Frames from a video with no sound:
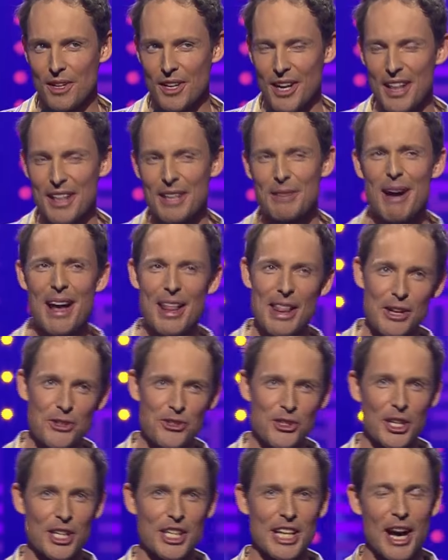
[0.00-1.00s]
I think, well,
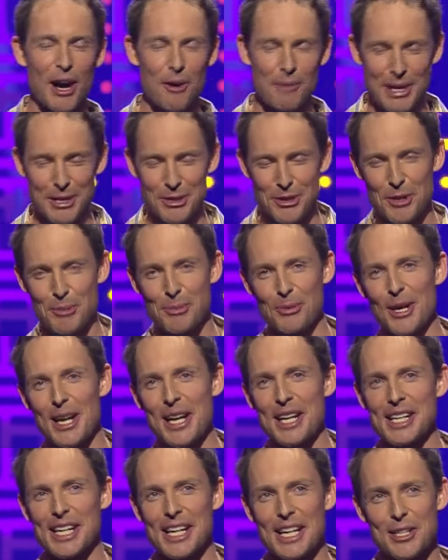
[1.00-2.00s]
that's okay. I'll wait until the
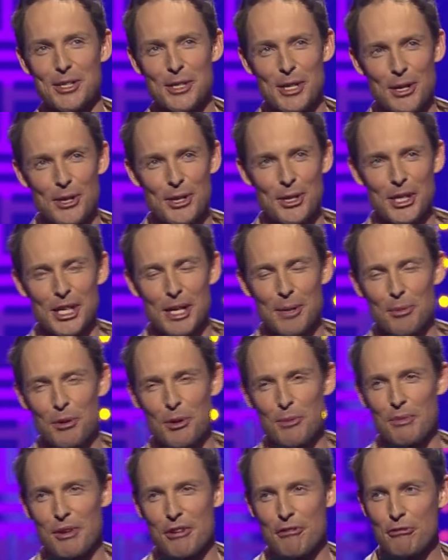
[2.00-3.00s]
plane lands and I'll look it up
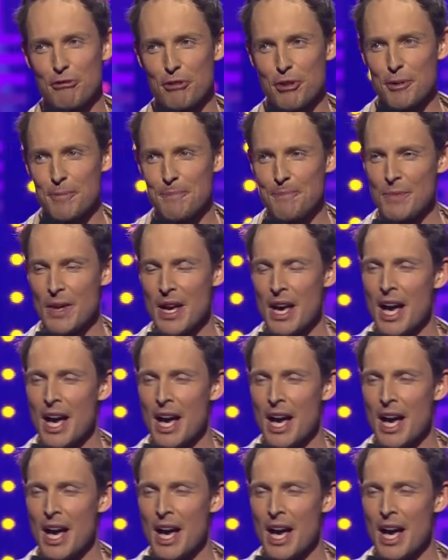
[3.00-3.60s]
on my phone.